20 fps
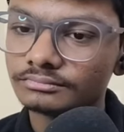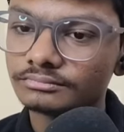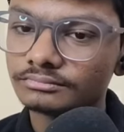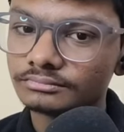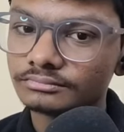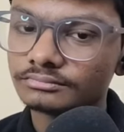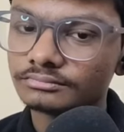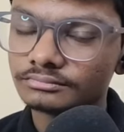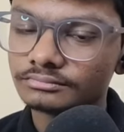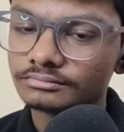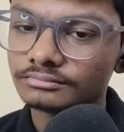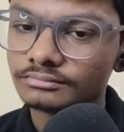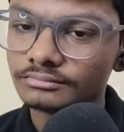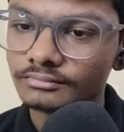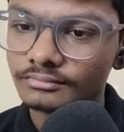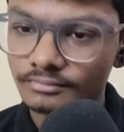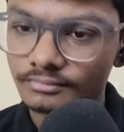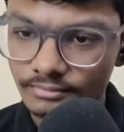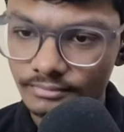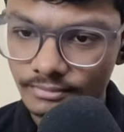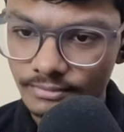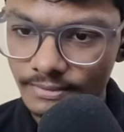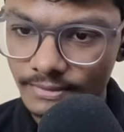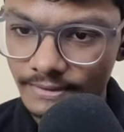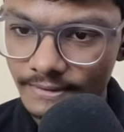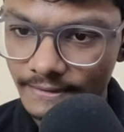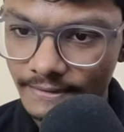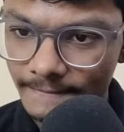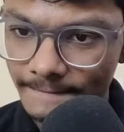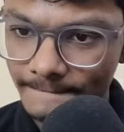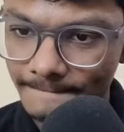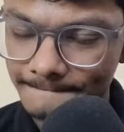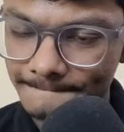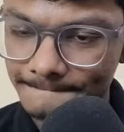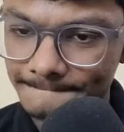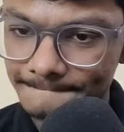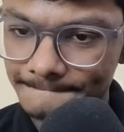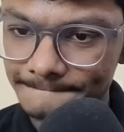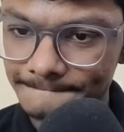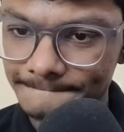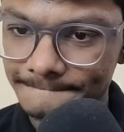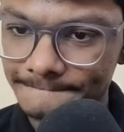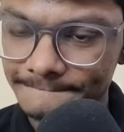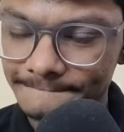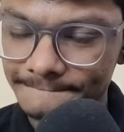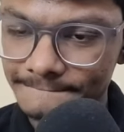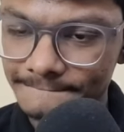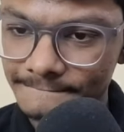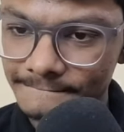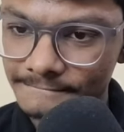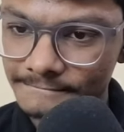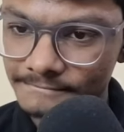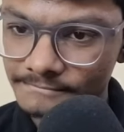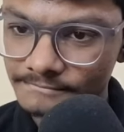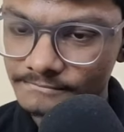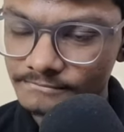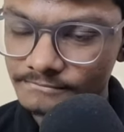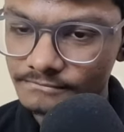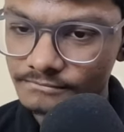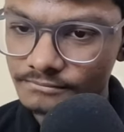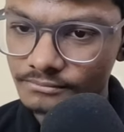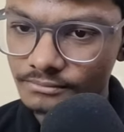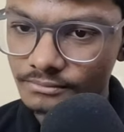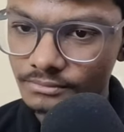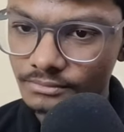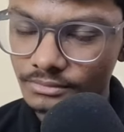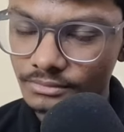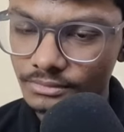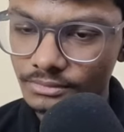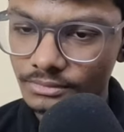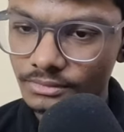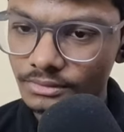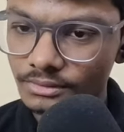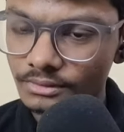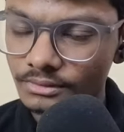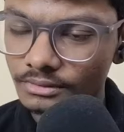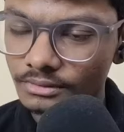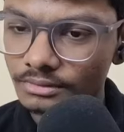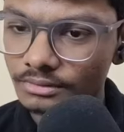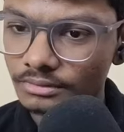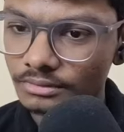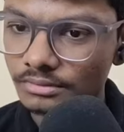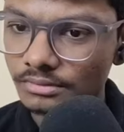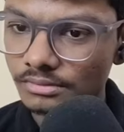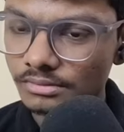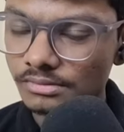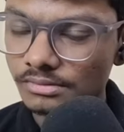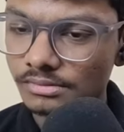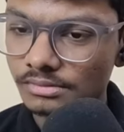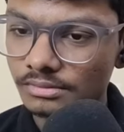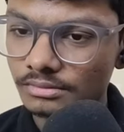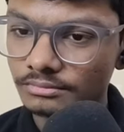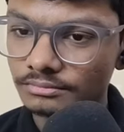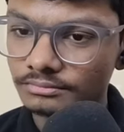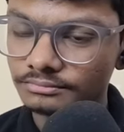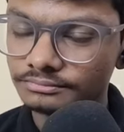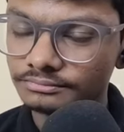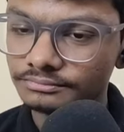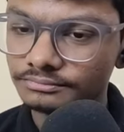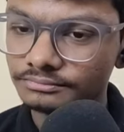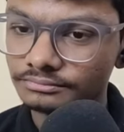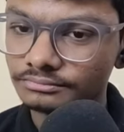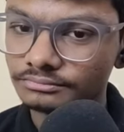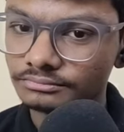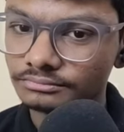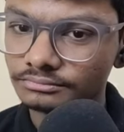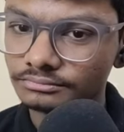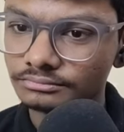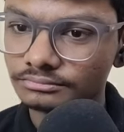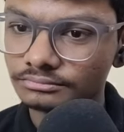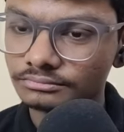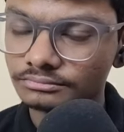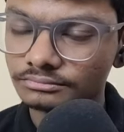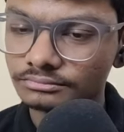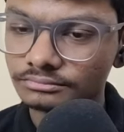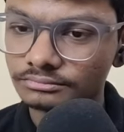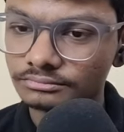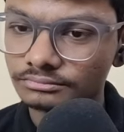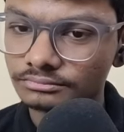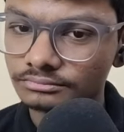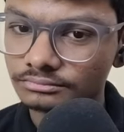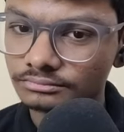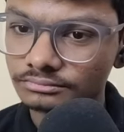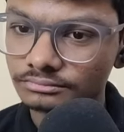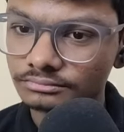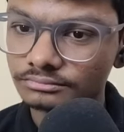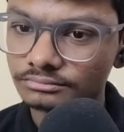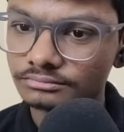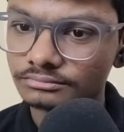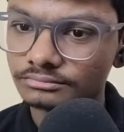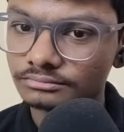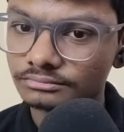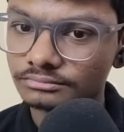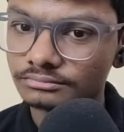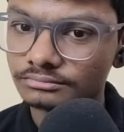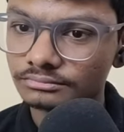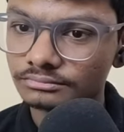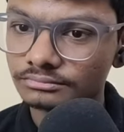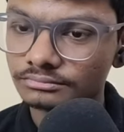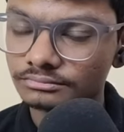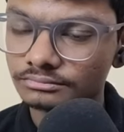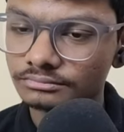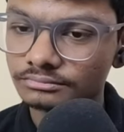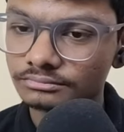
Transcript: No words are spoken by the person on screen.